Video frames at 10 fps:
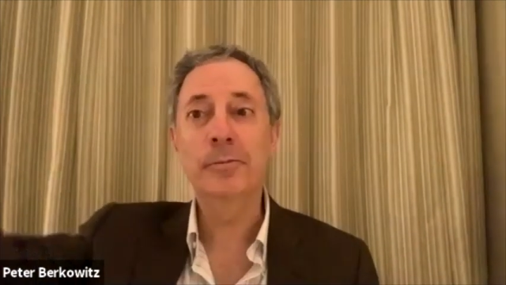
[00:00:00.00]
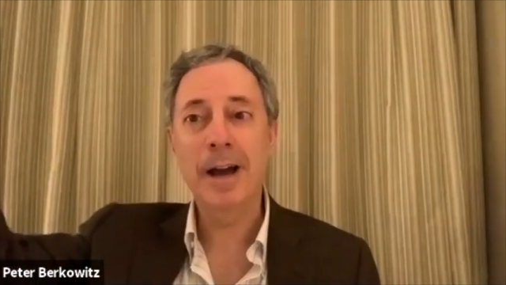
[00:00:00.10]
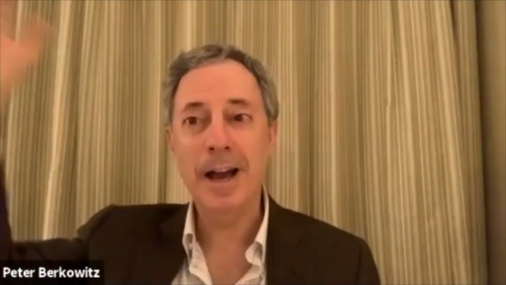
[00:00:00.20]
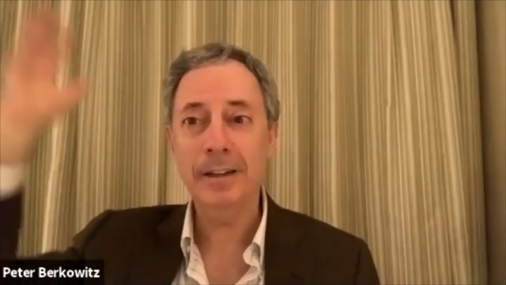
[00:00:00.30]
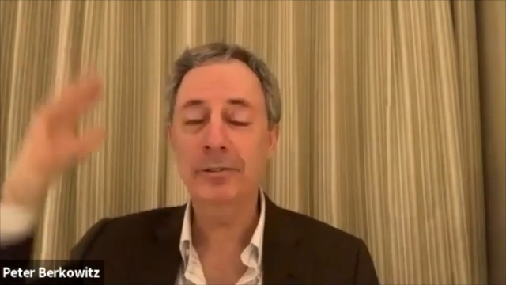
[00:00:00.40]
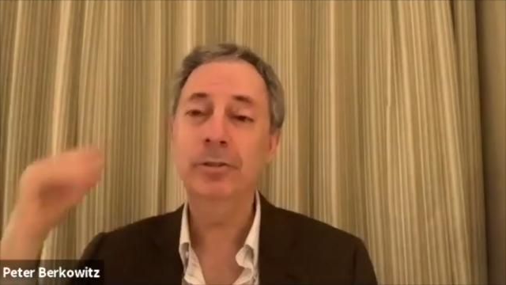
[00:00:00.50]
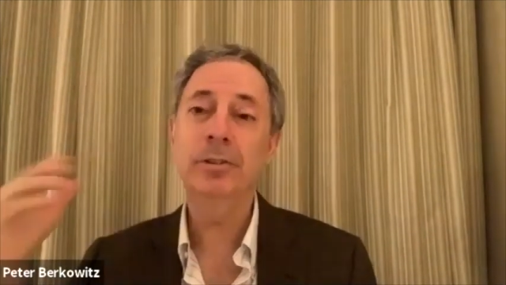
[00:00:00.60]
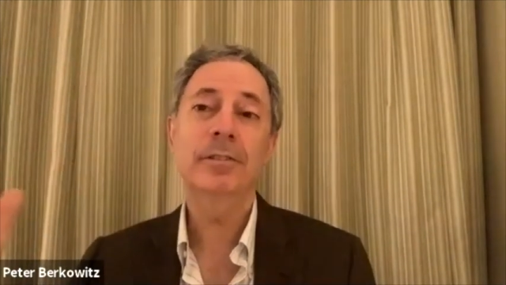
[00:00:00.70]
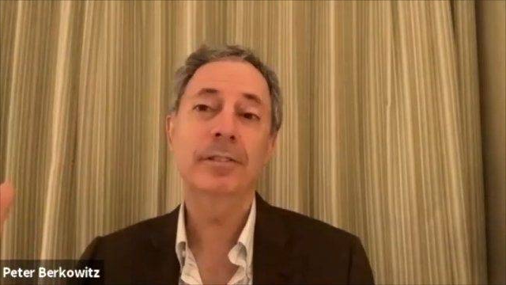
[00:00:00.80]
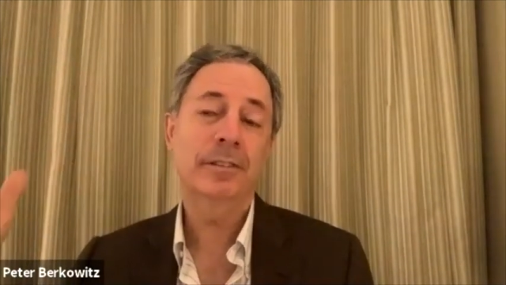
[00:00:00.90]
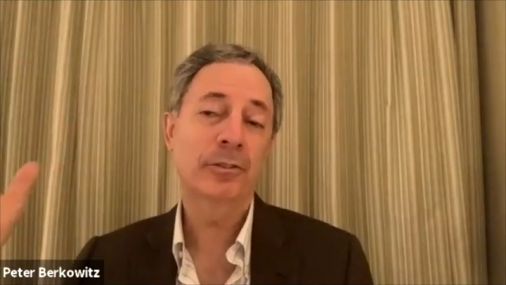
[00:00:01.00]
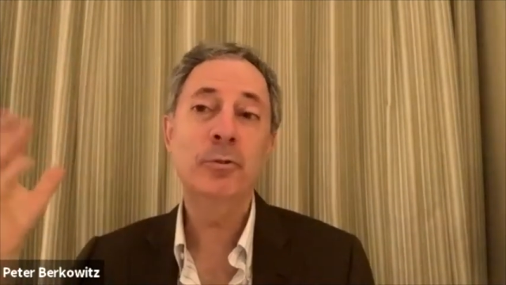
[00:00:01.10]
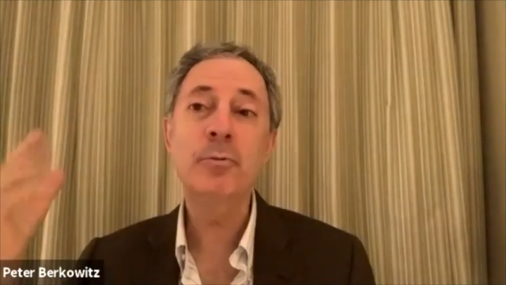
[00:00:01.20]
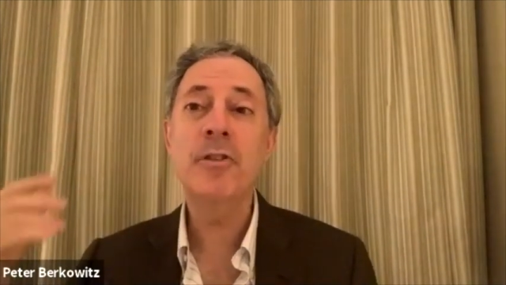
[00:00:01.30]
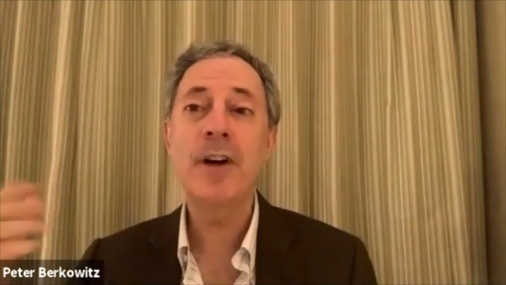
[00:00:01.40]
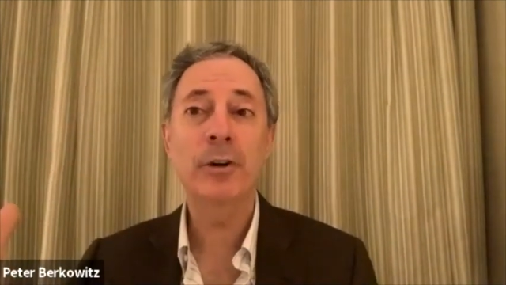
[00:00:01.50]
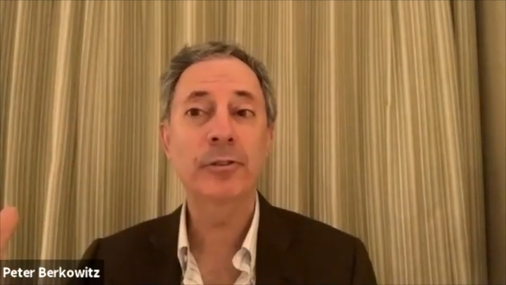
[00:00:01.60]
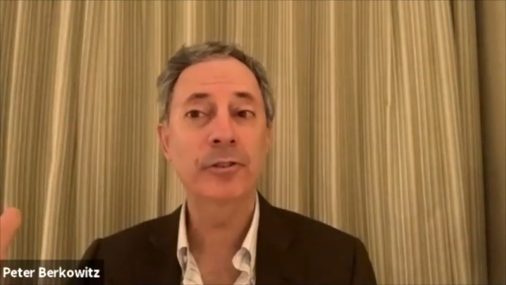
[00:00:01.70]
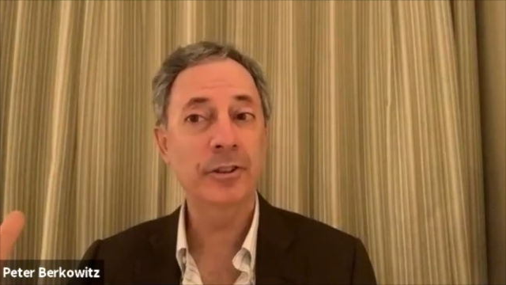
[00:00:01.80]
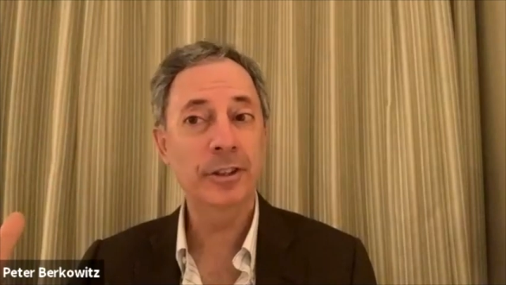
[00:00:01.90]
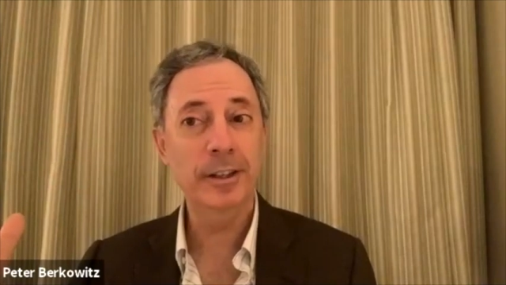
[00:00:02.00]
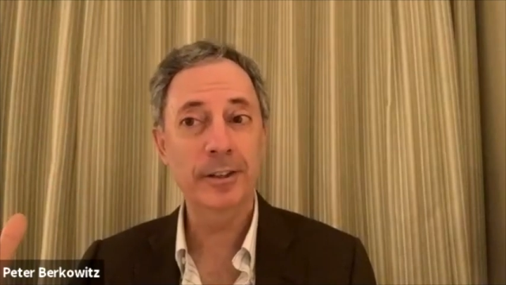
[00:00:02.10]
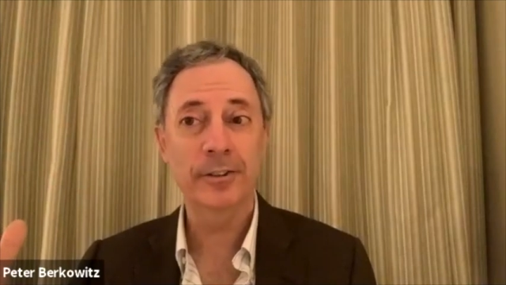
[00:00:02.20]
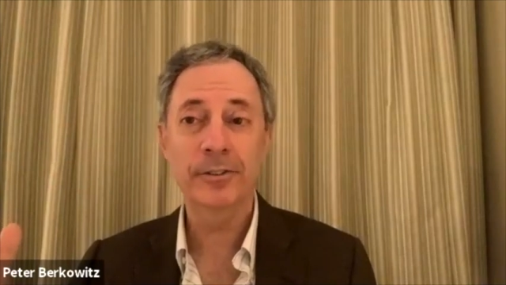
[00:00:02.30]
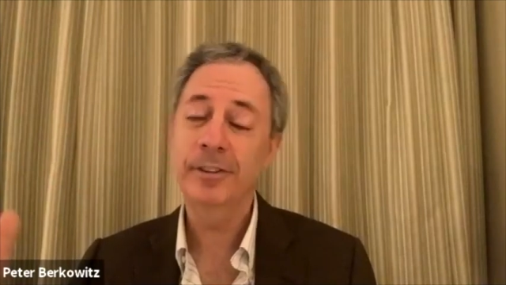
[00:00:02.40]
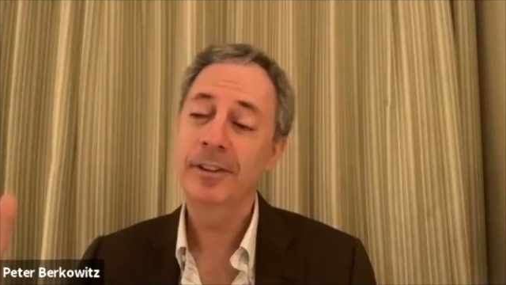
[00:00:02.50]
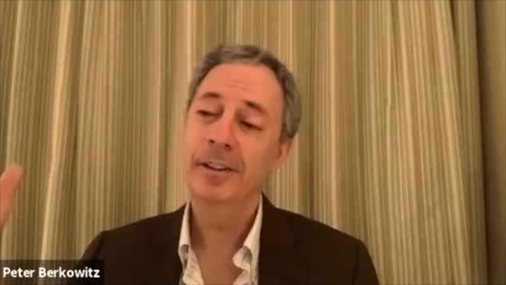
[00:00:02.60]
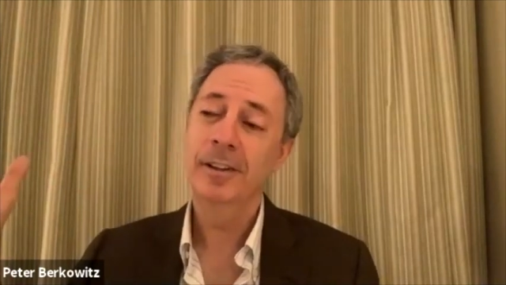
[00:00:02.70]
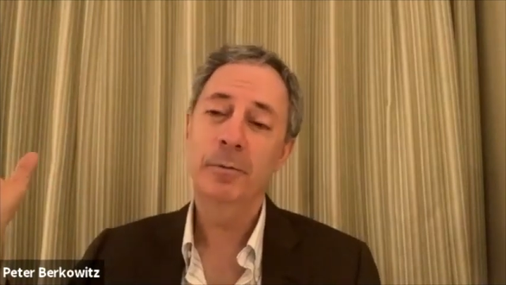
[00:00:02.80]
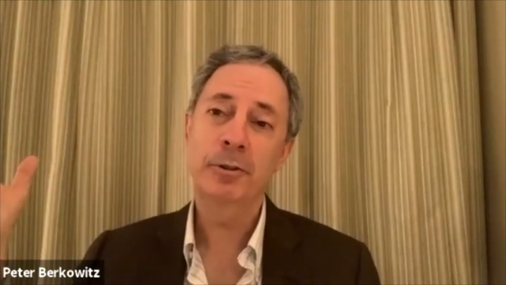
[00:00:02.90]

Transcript: goes back to 2,000 years,